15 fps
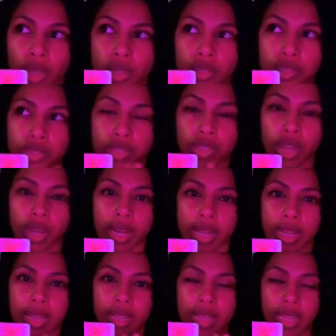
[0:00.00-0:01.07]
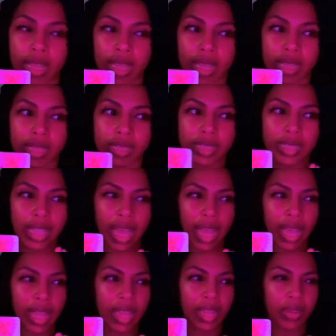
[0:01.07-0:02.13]
certain things
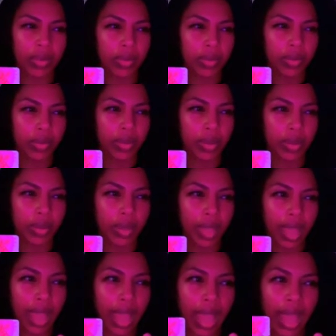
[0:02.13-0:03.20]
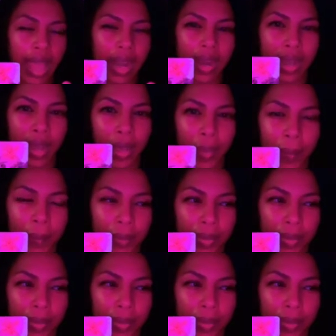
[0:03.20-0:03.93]
that add up.